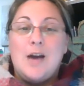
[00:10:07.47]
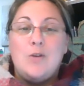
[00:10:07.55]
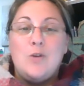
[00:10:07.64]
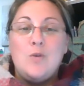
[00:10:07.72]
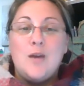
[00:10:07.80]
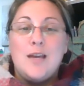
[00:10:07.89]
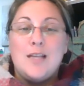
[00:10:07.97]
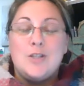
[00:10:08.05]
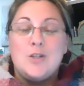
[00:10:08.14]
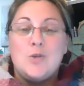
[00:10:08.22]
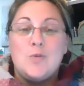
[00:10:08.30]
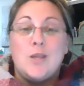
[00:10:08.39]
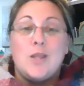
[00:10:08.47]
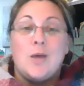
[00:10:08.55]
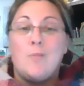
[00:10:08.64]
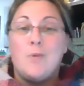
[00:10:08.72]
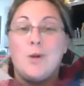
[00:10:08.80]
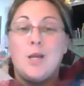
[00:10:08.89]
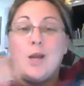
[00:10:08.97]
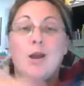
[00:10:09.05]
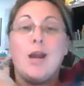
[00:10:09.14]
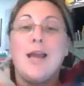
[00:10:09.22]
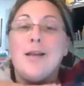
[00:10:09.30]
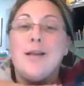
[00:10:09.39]
you guys do with putting your
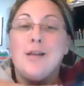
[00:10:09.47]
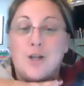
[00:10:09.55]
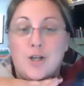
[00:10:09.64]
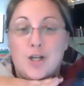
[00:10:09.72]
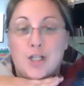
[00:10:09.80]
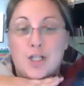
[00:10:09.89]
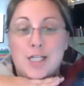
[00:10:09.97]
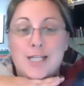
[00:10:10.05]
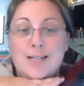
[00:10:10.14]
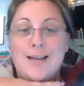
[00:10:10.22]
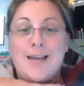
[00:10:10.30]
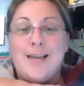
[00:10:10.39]
hand under your chin